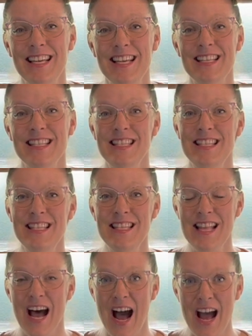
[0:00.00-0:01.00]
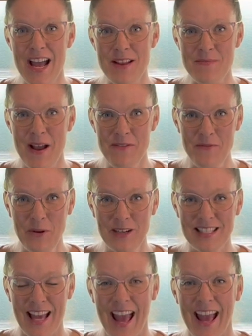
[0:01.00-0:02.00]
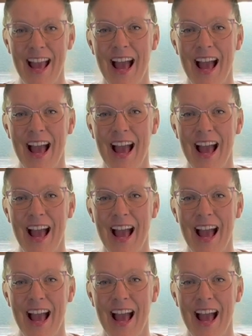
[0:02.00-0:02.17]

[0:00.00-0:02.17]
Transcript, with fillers: is not my forte.